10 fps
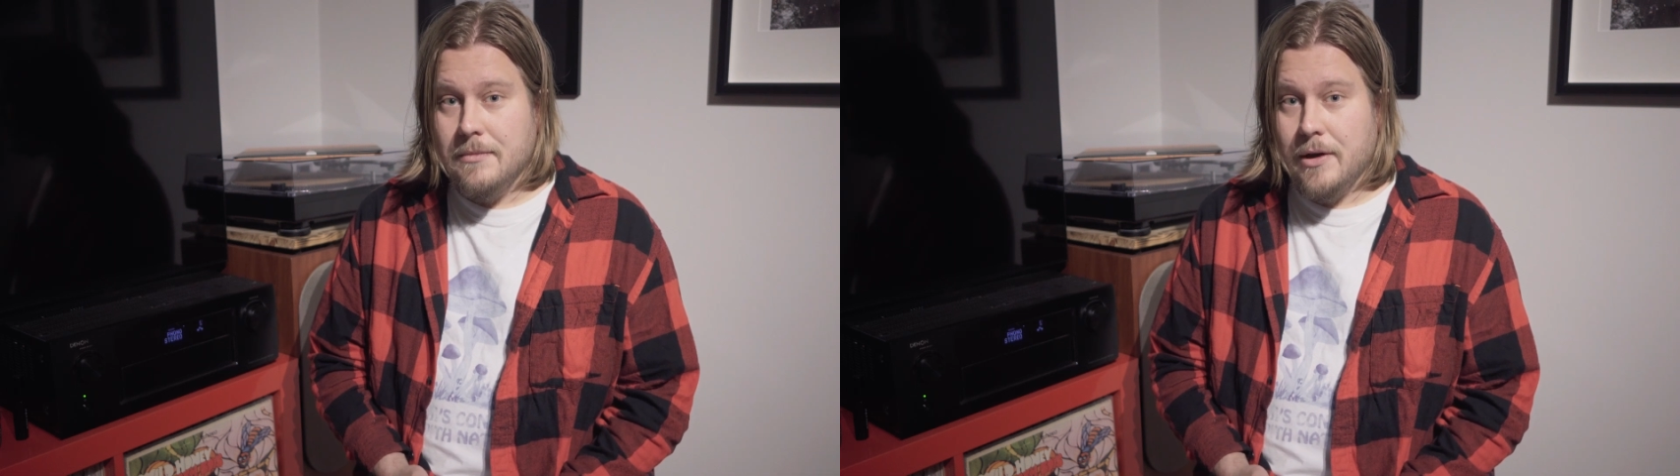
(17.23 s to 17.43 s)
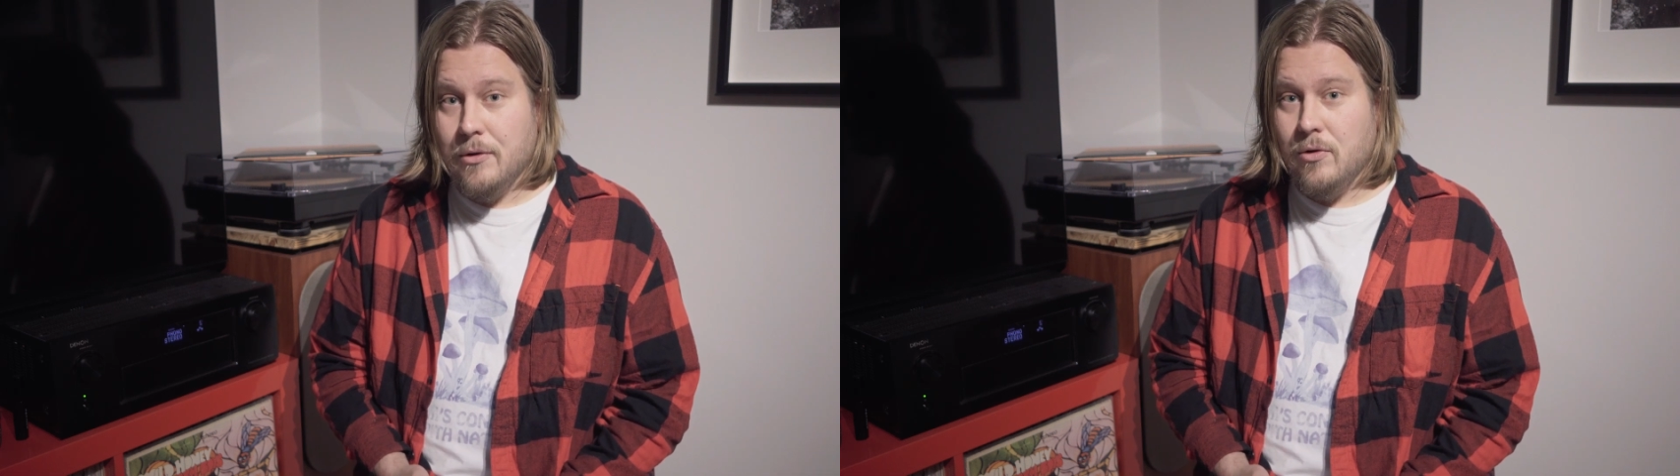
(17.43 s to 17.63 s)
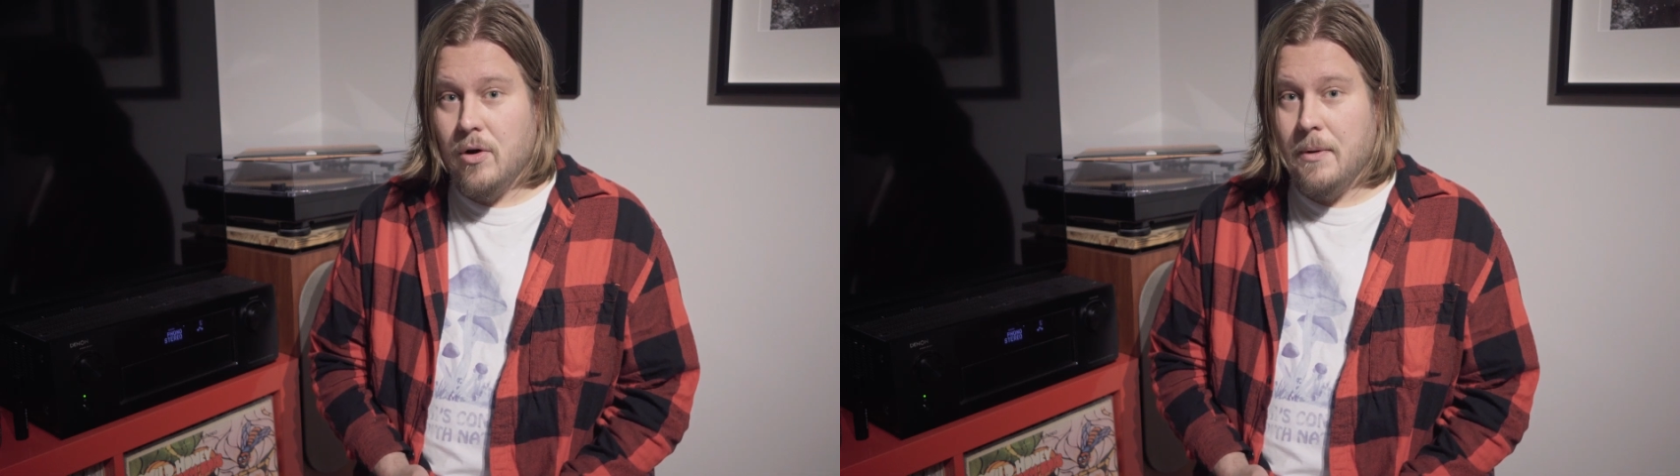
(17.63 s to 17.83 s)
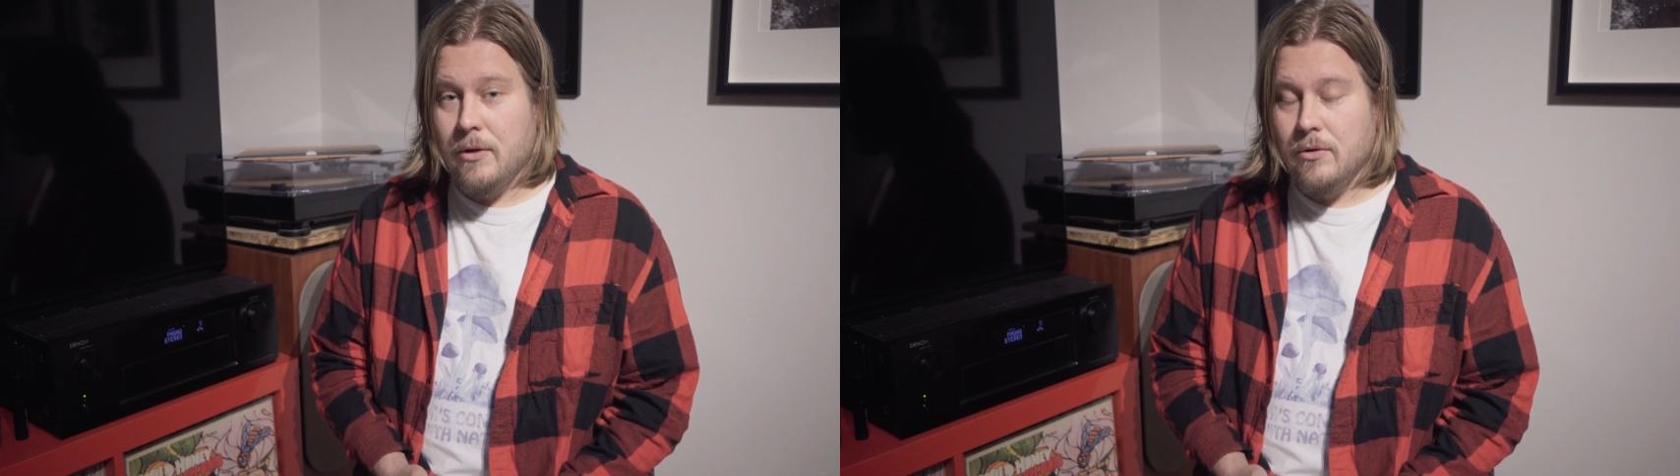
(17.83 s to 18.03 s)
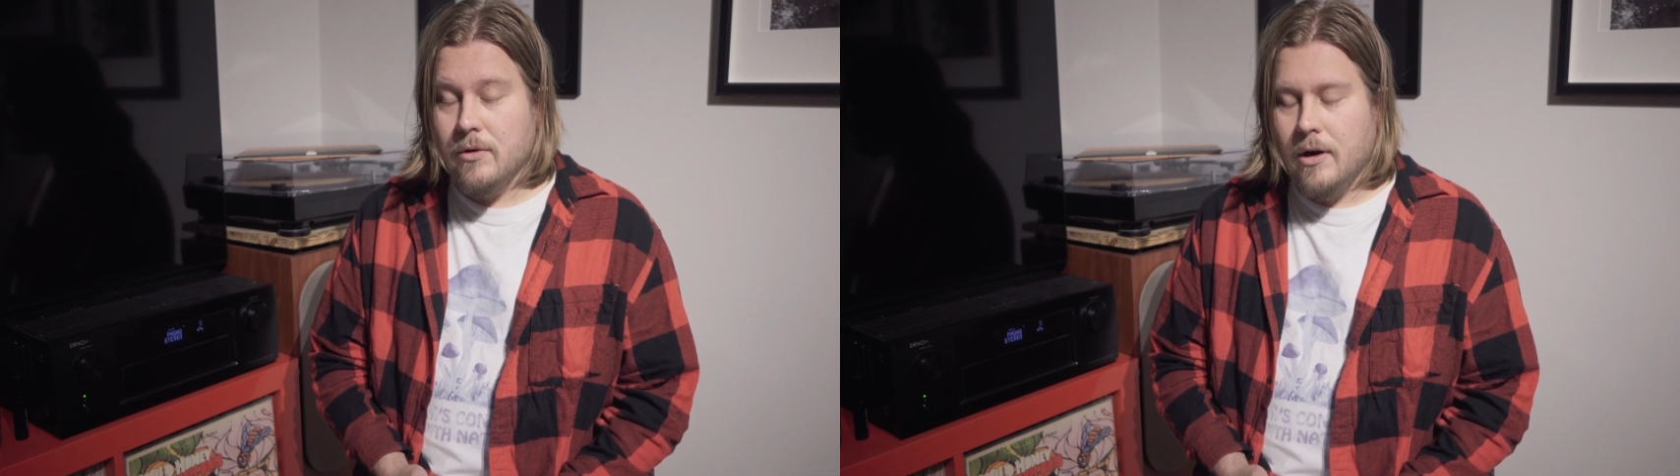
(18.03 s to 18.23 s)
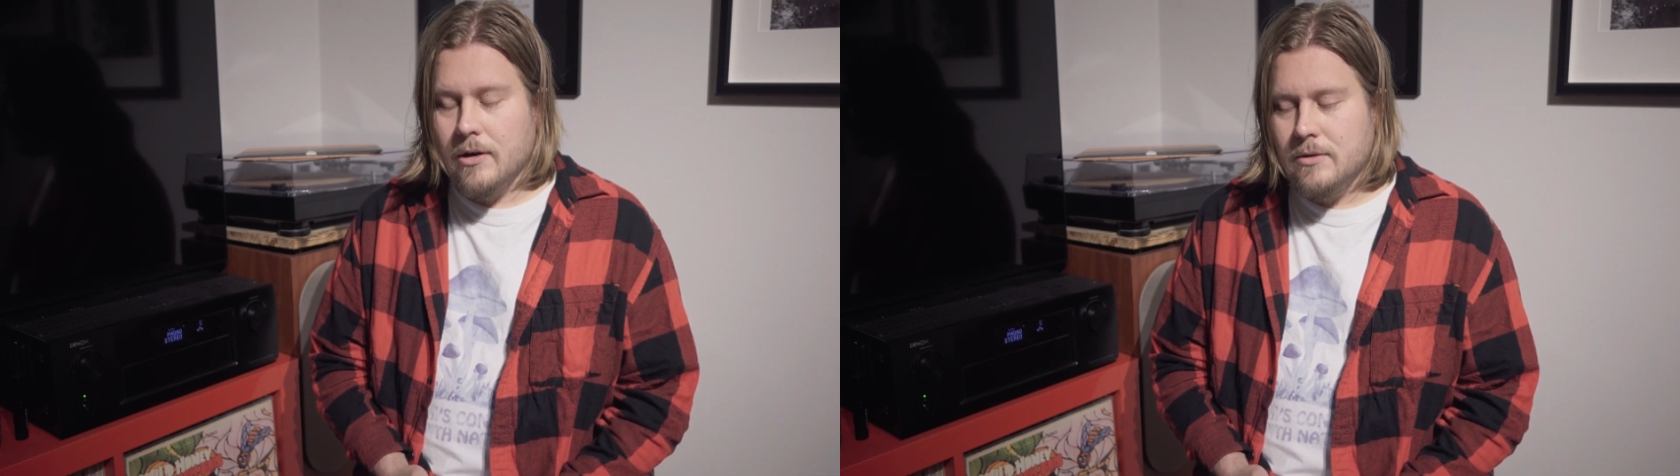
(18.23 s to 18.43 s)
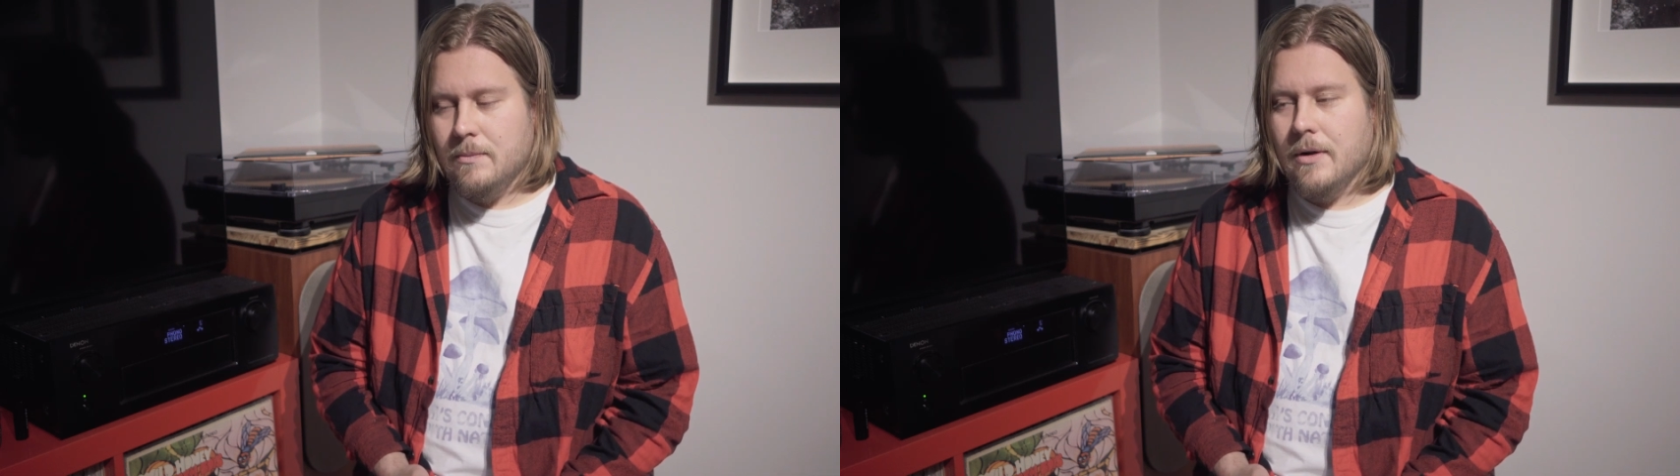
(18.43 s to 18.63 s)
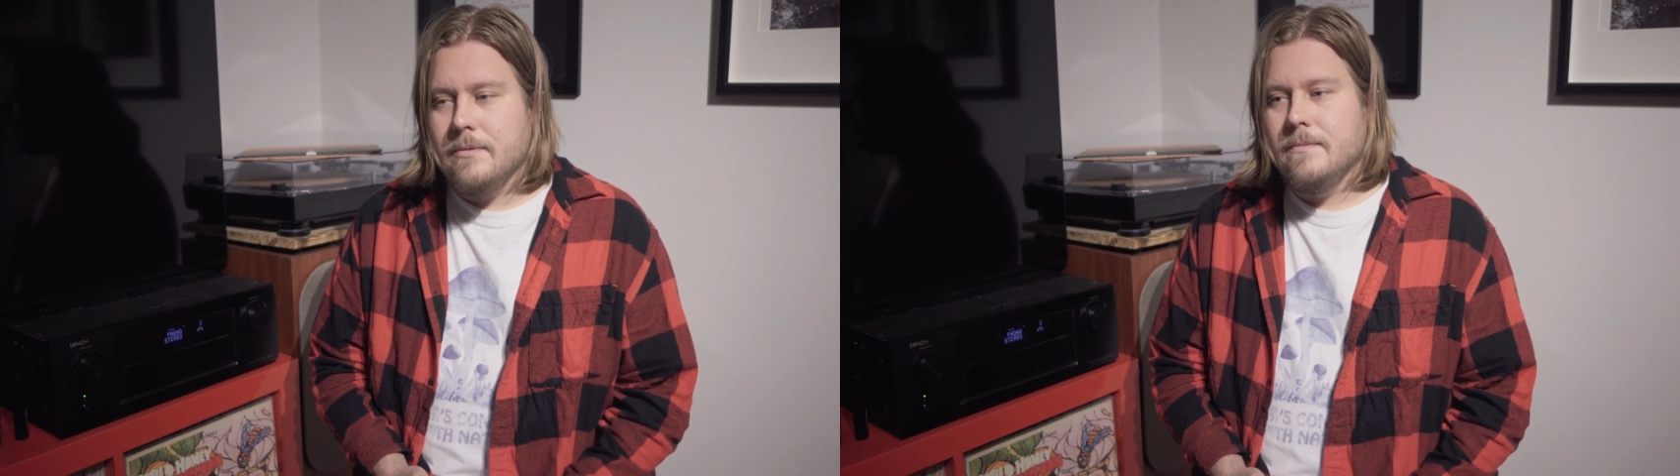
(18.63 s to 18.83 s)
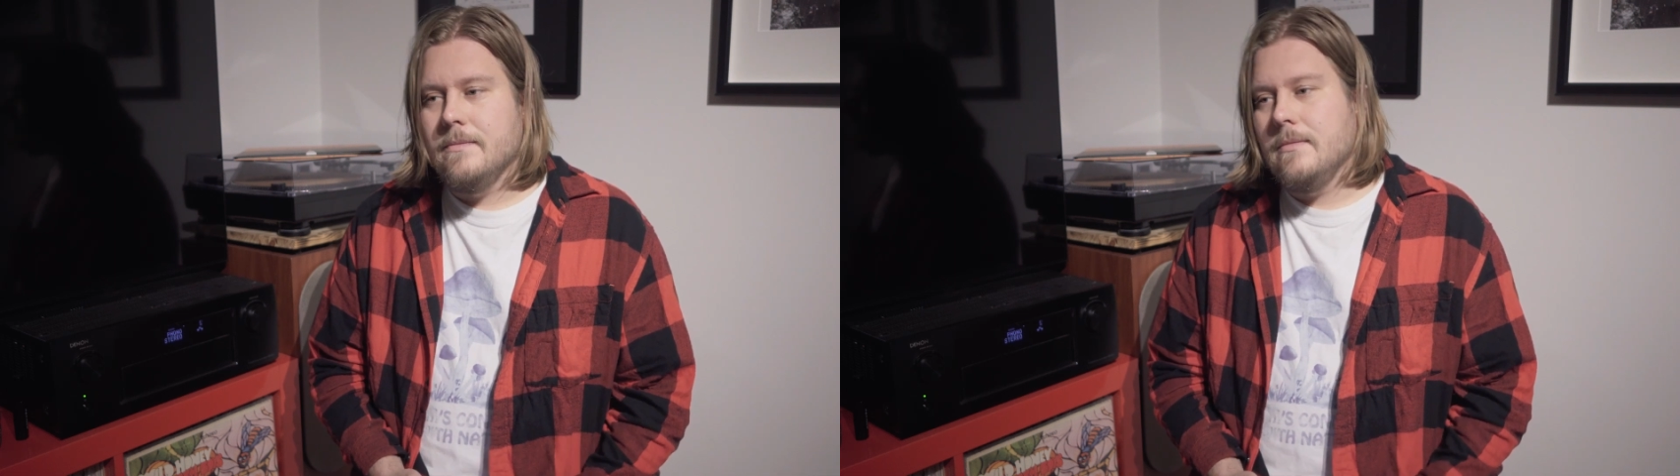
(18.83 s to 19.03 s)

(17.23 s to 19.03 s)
I don't know about you guys, but